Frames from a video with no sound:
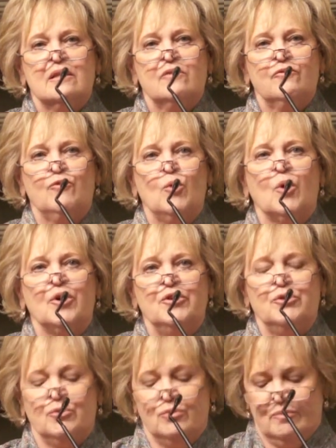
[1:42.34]
for
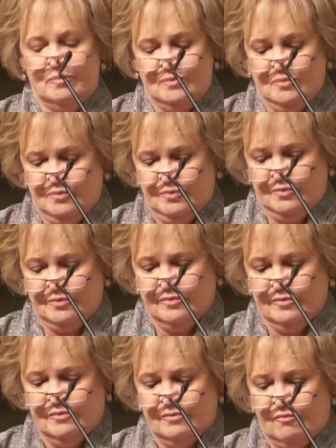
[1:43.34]
you.
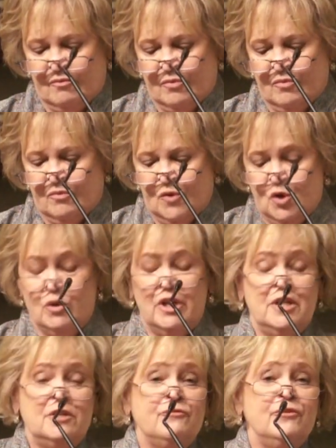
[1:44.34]
You
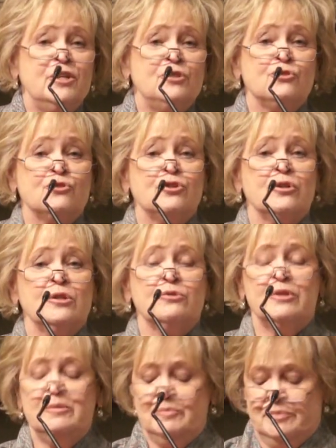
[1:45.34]
need to feed your
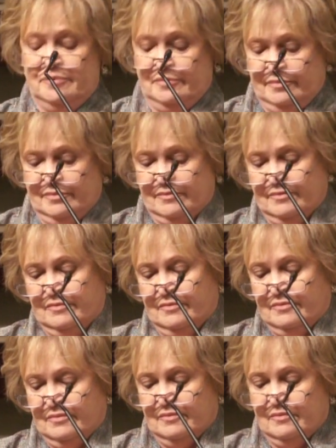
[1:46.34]
children.
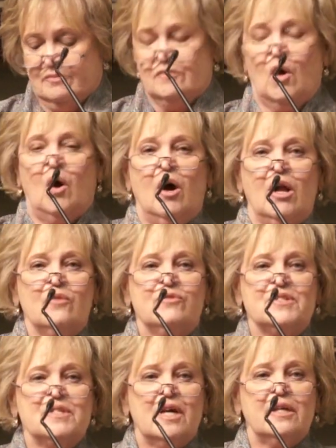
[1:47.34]
All of a
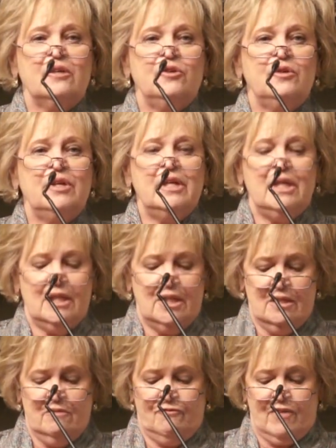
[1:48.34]
sudden you
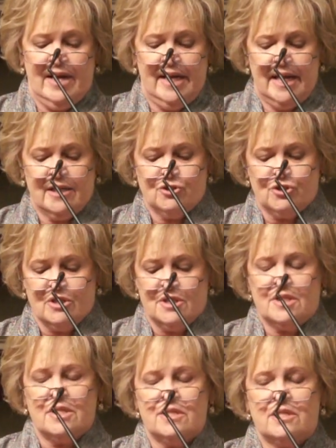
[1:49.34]
need financial
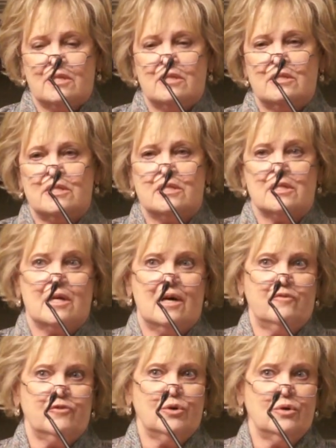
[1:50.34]
assistance to
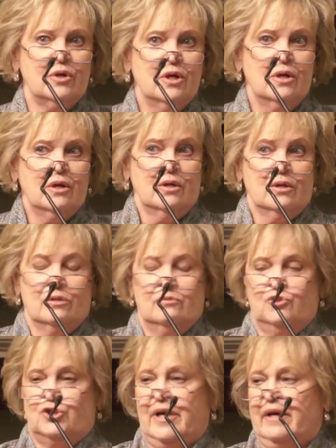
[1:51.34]
cover
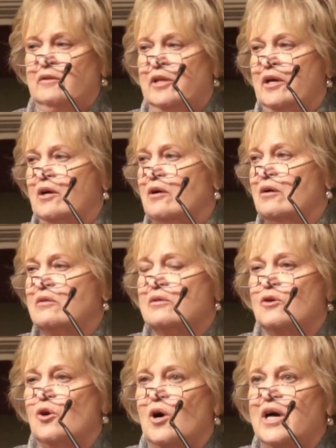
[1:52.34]
childcare
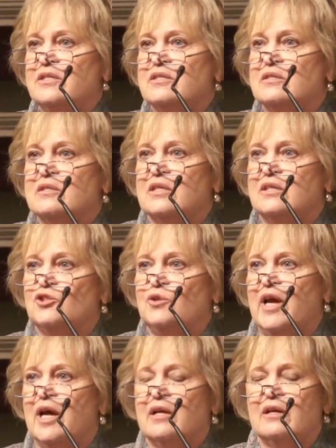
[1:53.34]
costs that you
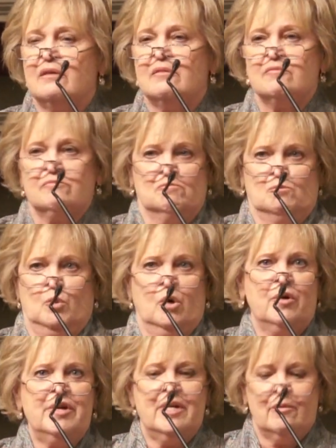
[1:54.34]
hadn't
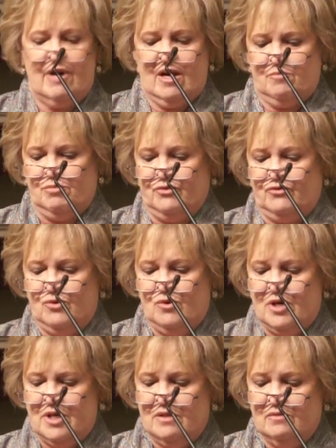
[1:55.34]
worried about
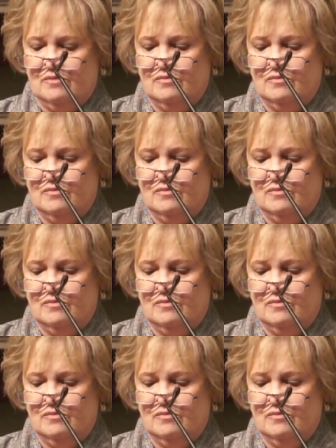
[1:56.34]
before.